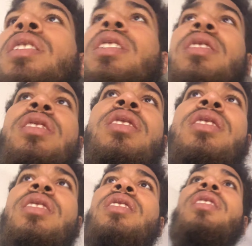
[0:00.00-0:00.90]
this
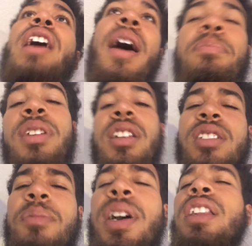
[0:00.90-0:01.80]

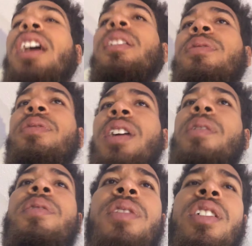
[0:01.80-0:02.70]
happenings in my life,
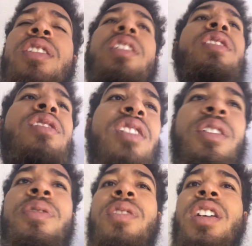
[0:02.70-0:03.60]
however all this
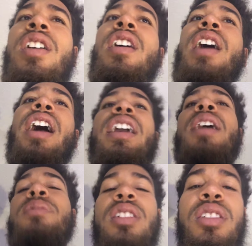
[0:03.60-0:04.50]
stuff, I
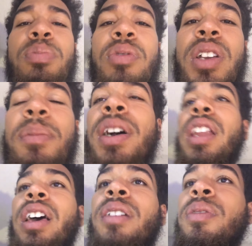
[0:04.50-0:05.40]
came to this point in my
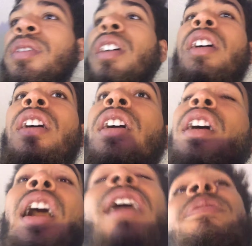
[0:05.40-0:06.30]
life.
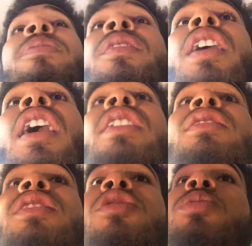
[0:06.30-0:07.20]
I
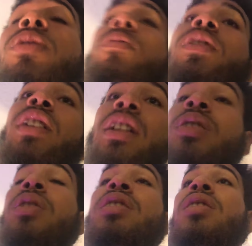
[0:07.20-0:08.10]
honestly and truly feel that
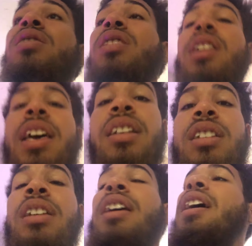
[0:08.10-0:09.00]
there is a select,
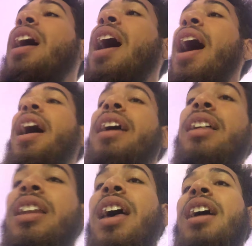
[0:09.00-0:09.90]
high
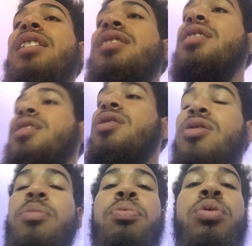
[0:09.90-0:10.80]
class,
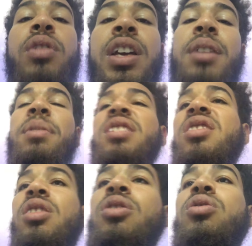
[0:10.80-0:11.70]
supreme,
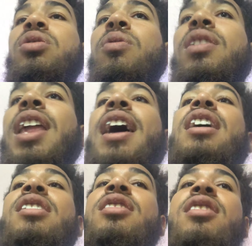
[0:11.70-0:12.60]
exclusive class